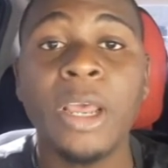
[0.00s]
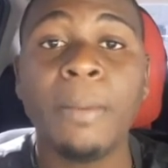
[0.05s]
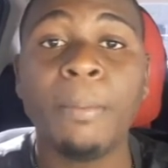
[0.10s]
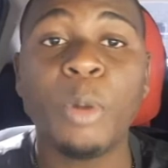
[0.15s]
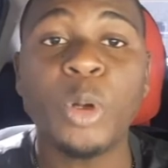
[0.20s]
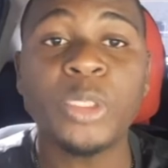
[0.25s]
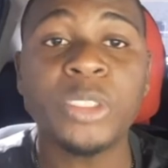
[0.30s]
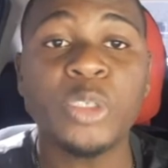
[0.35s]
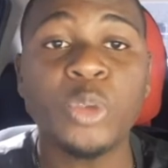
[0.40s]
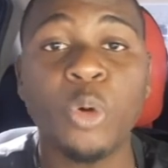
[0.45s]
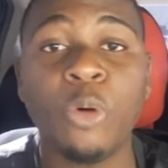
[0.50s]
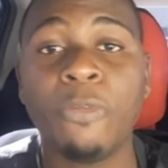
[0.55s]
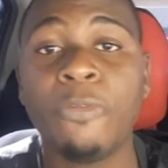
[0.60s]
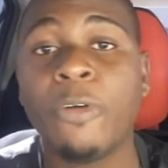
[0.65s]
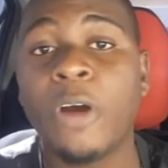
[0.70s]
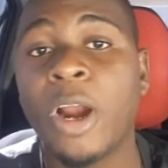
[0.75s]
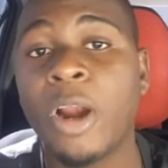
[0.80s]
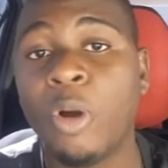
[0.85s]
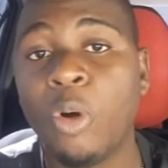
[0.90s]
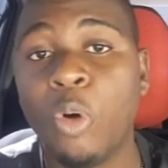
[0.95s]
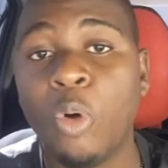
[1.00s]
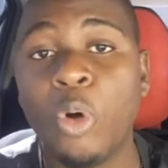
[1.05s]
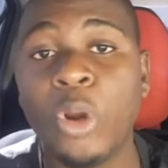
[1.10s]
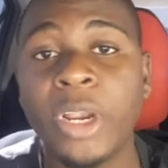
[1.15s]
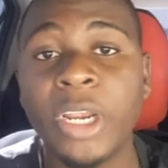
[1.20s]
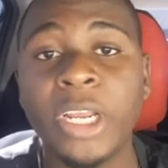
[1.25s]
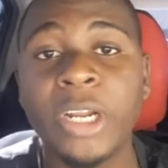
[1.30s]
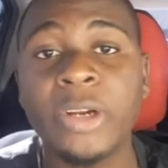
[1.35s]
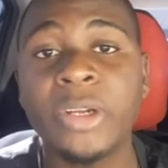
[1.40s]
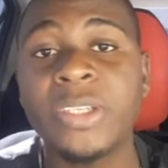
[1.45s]
But so far,
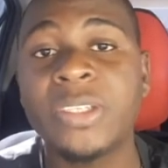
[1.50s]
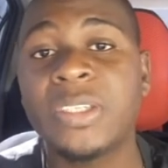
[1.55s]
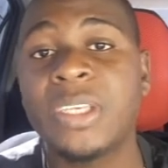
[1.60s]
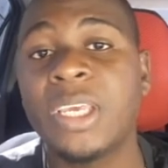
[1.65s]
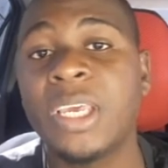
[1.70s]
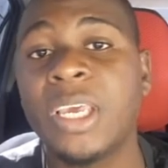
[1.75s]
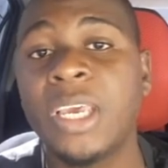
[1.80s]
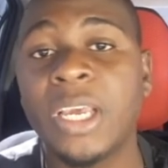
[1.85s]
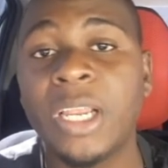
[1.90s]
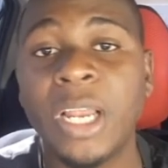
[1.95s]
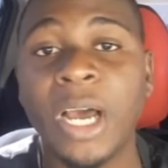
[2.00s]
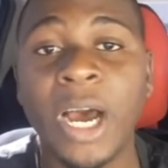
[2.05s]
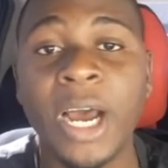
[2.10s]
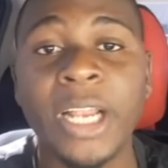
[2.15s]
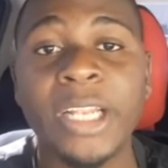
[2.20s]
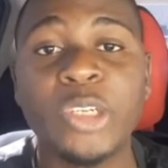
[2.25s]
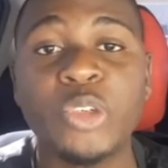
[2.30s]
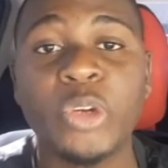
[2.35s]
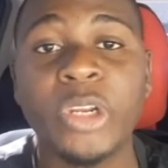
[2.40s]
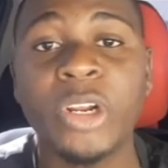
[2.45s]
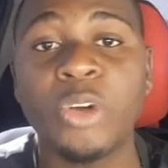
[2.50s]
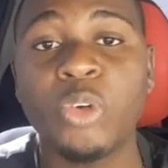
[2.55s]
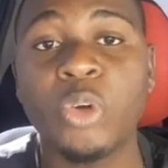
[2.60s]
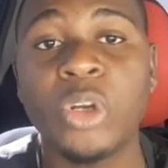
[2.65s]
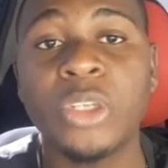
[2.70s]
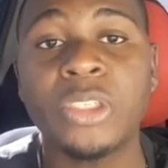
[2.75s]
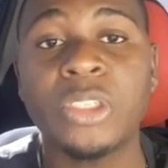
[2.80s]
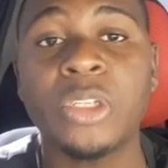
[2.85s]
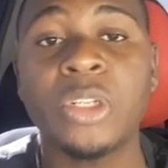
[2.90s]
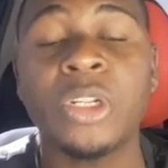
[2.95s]
only Chris Gayle, Andre
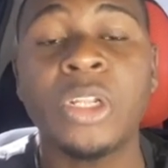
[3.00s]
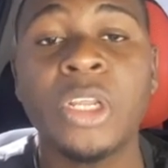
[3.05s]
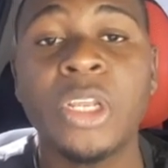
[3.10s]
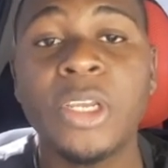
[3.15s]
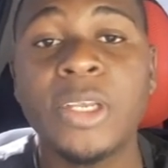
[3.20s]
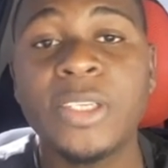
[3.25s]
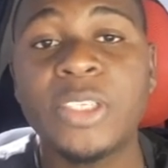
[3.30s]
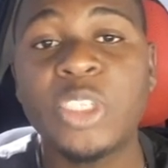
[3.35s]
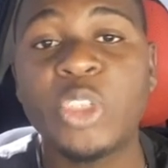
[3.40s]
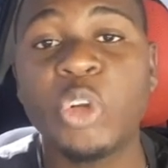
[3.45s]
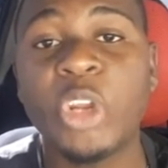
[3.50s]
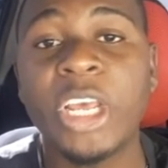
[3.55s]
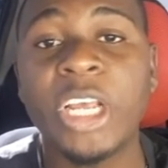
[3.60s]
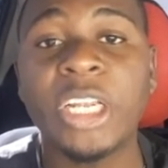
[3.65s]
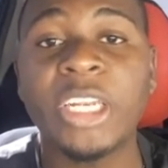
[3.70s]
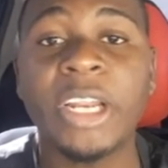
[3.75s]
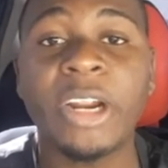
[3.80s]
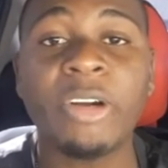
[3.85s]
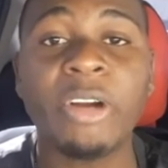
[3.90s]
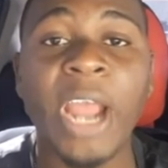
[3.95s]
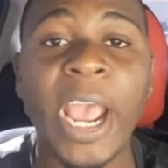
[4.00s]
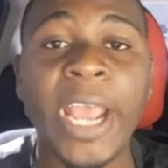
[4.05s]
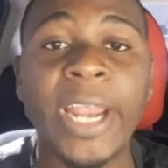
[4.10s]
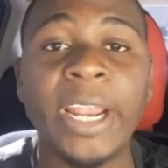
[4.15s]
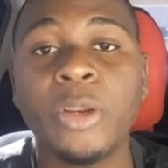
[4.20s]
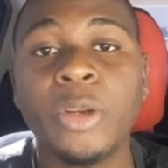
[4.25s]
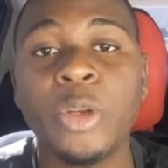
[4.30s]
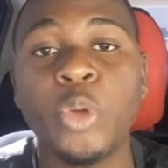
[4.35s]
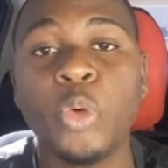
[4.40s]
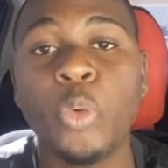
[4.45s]
Russell, Sunil
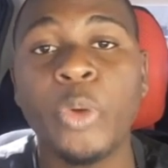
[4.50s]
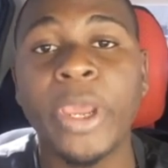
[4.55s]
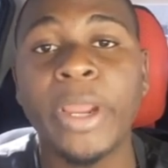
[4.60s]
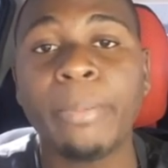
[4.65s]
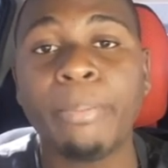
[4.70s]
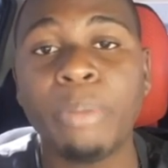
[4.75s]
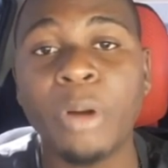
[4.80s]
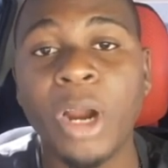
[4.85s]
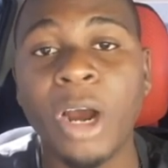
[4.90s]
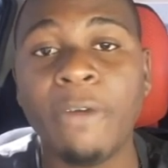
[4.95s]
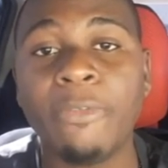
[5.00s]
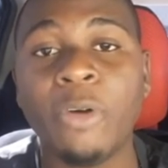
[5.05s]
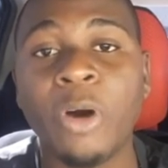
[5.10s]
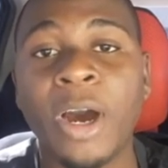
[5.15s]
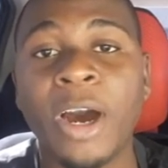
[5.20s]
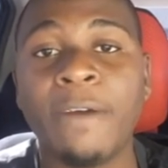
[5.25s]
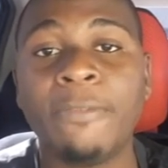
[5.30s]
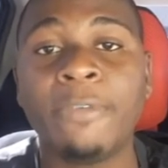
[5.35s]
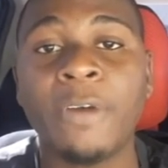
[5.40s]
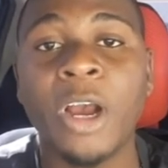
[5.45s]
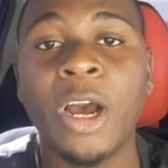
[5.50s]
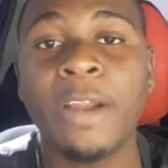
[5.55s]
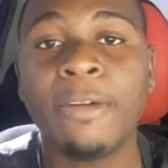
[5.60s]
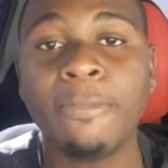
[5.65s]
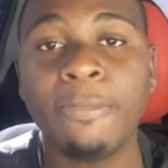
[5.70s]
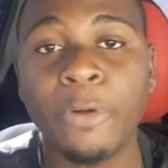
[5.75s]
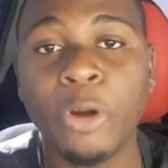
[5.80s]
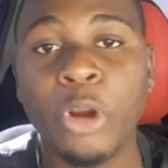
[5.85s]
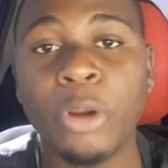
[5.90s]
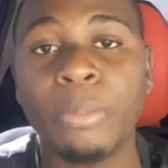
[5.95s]
Narain, Dwayne Bravo have
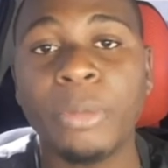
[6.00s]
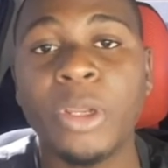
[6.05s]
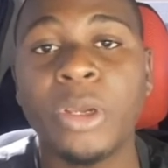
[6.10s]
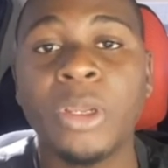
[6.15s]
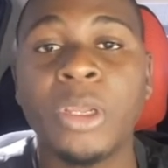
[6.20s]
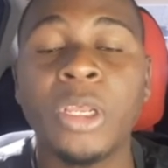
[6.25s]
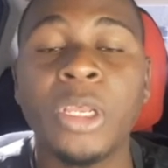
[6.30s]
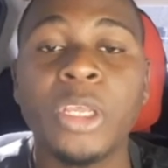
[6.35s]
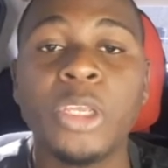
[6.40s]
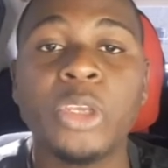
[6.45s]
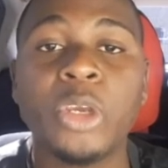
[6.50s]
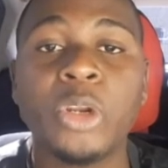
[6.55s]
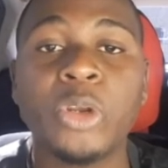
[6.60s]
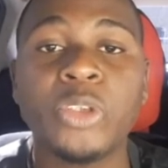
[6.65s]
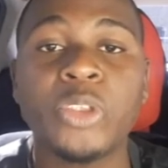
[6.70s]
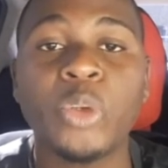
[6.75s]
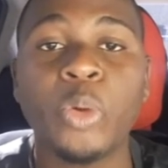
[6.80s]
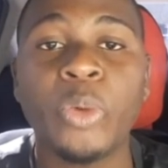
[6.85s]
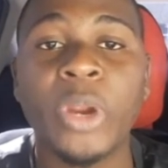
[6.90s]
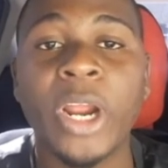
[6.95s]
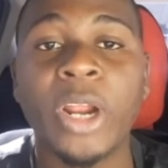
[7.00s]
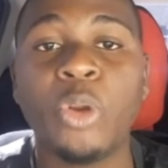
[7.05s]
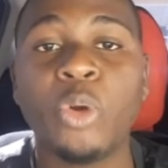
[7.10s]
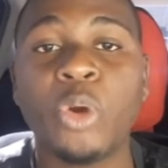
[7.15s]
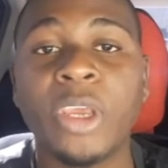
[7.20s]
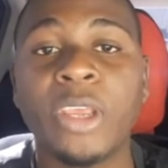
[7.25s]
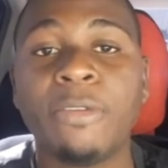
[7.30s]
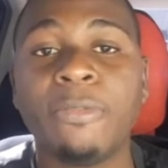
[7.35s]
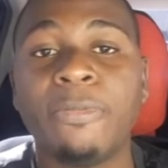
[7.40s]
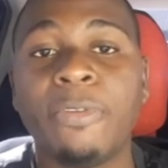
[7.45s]
confirmed. You know, so we are
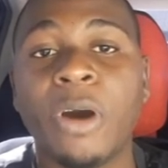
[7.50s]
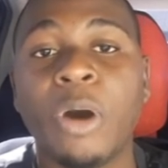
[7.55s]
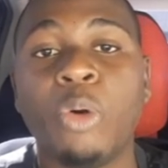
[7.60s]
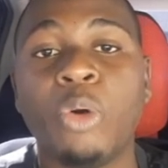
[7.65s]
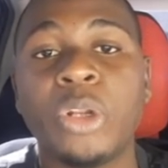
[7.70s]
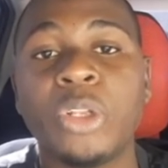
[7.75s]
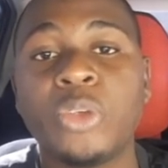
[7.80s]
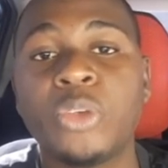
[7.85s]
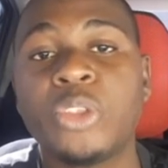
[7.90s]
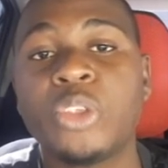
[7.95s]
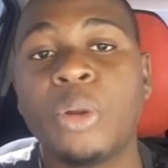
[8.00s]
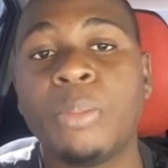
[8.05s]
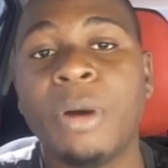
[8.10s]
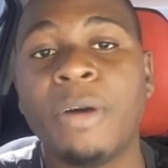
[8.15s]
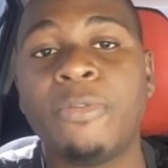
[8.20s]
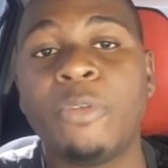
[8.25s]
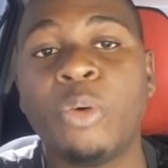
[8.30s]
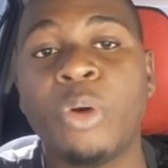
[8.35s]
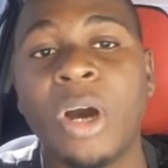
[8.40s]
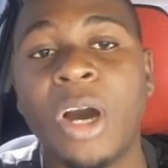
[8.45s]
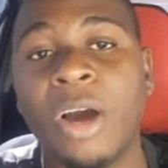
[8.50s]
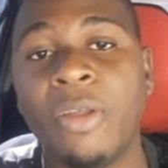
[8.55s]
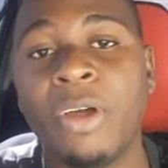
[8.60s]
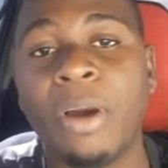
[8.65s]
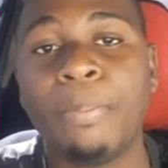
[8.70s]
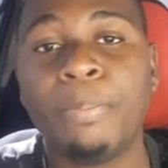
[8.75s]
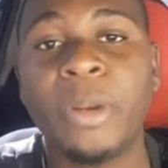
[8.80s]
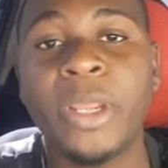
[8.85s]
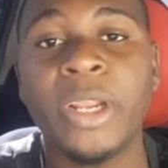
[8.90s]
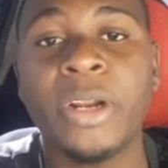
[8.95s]
looking forward to some of our other
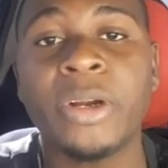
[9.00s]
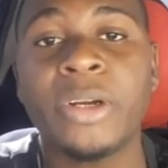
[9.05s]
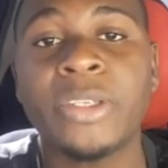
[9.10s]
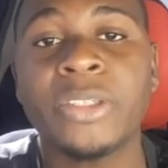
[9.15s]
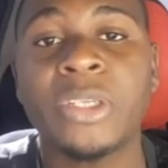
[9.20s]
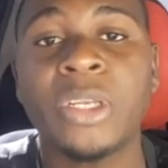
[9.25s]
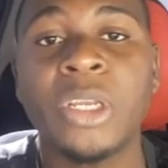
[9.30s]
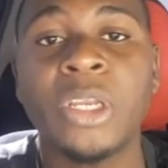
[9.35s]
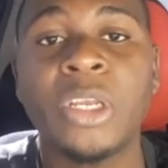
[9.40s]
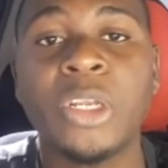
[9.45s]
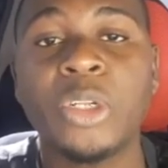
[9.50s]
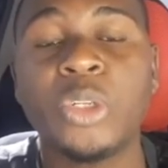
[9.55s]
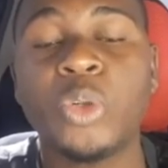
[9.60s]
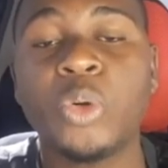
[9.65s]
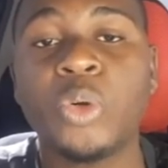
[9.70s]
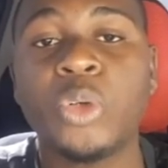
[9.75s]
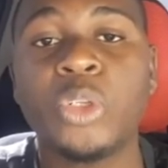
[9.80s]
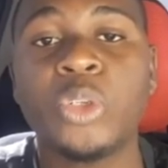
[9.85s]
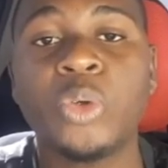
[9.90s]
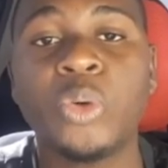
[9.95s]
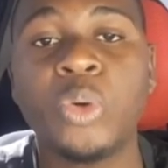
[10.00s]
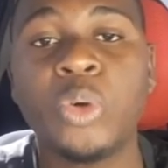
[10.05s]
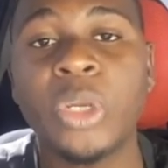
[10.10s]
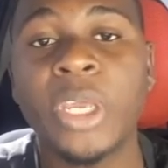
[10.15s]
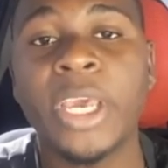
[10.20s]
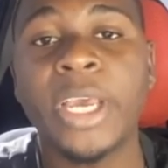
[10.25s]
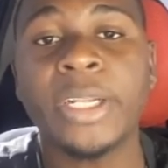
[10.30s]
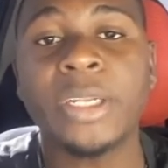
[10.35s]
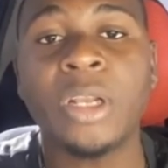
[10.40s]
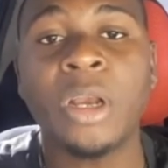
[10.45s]
players to
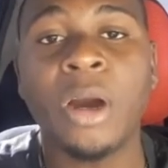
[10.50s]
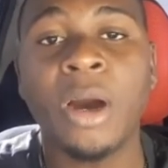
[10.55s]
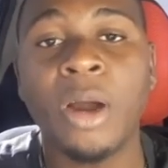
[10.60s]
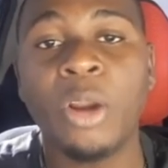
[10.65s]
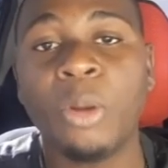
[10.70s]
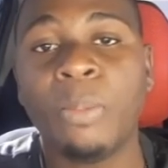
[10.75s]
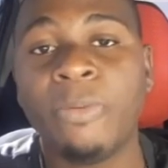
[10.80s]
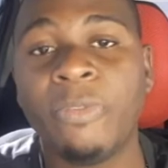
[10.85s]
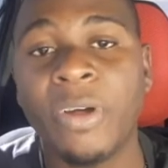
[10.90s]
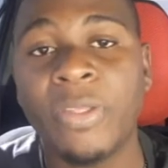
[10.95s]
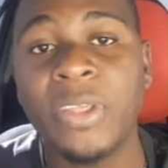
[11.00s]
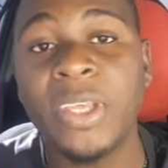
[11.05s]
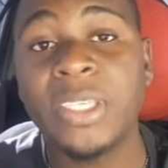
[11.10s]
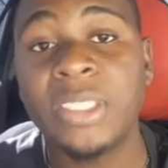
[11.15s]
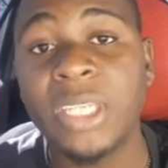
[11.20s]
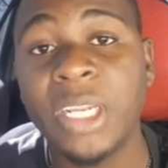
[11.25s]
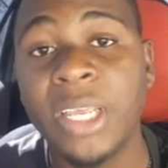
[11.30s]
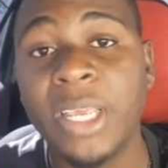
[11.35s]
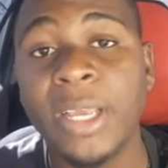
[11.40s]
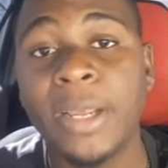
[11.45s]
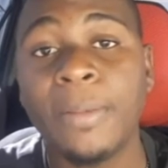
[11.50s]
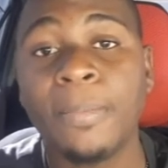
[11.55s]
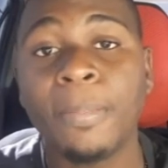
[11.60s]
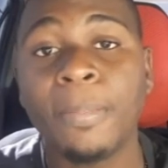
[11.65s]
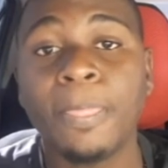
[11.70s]
get called up for this league.